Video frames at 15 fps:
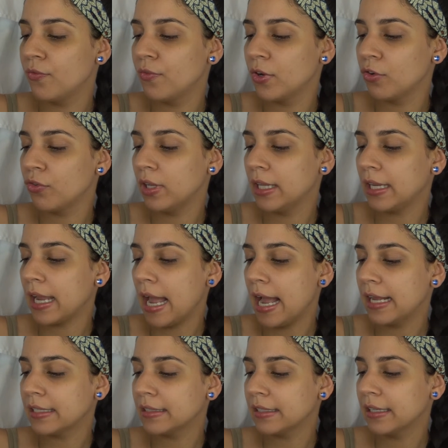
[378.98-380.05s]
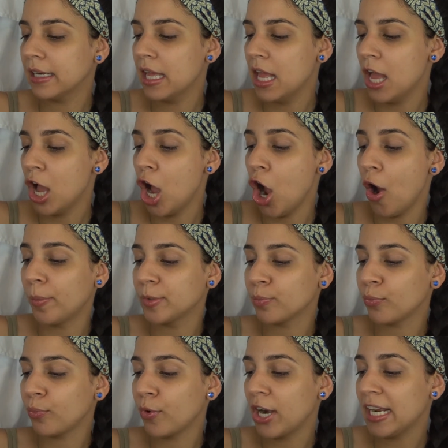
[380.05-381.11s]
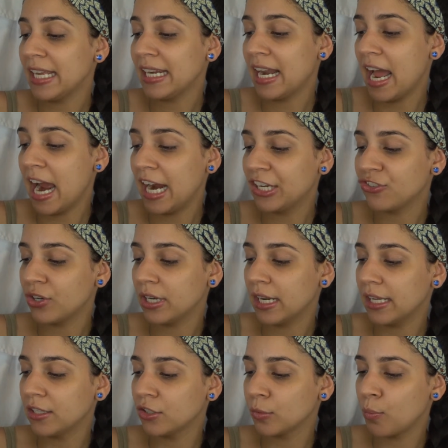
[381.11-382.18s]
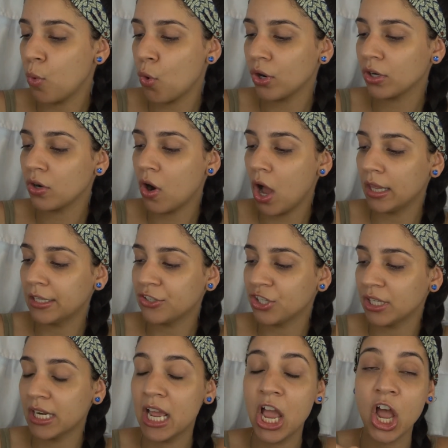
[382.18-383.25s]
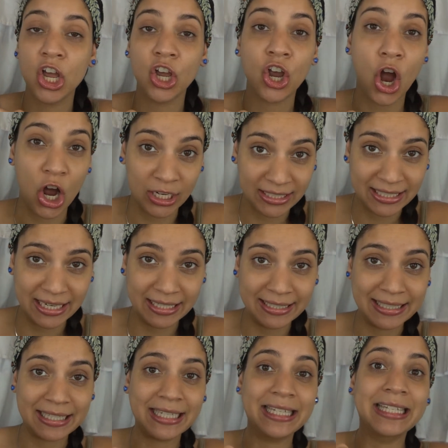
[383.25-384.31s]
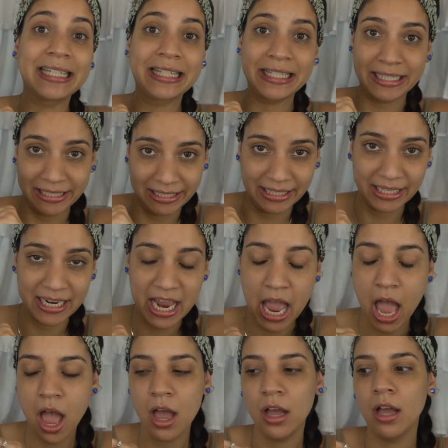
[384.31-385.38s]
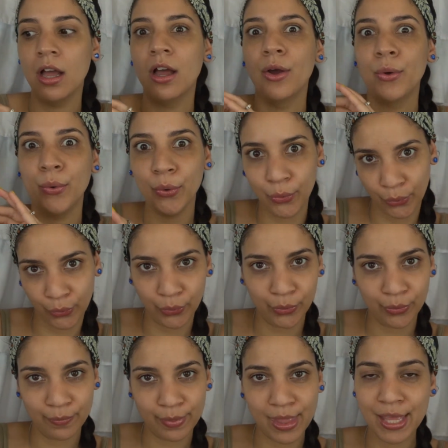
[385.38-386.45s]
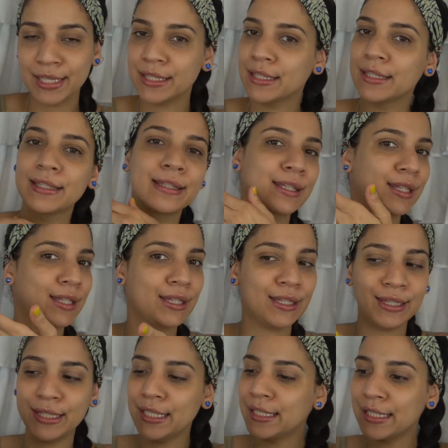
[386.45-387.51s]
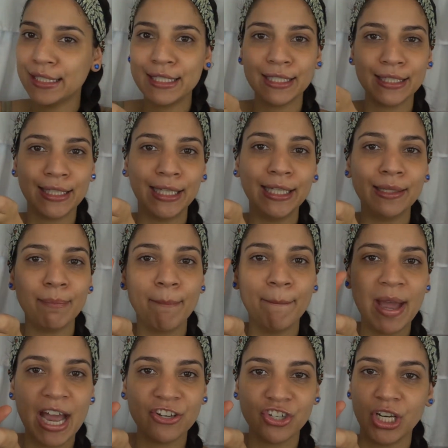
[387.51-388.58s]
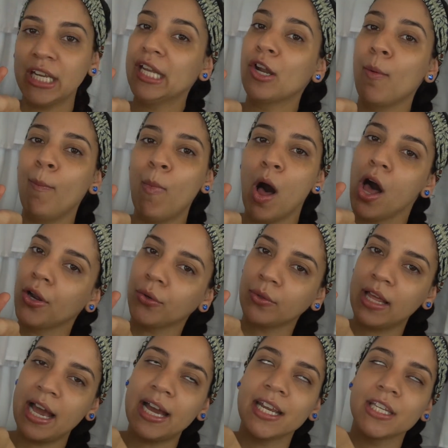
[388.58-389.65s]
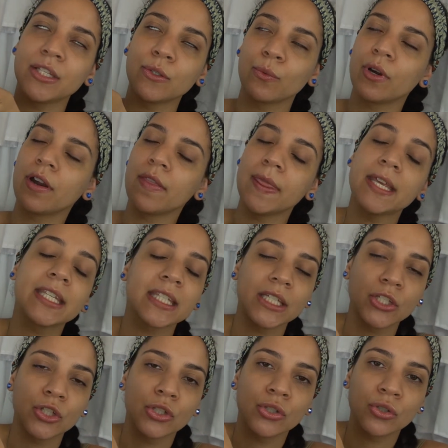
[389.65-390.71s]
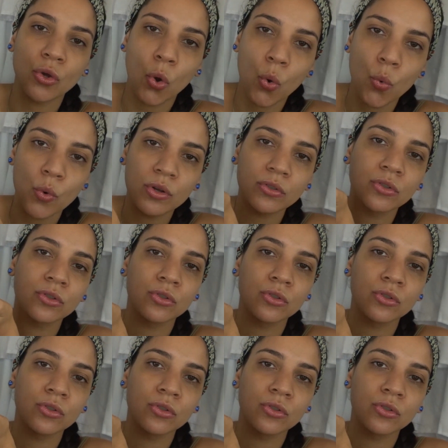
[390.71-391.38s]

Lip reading: ferulic acid helps brighten, hydrate, and support collagen content in skin. Whew. This is just magic in a bottle, I swear. This is so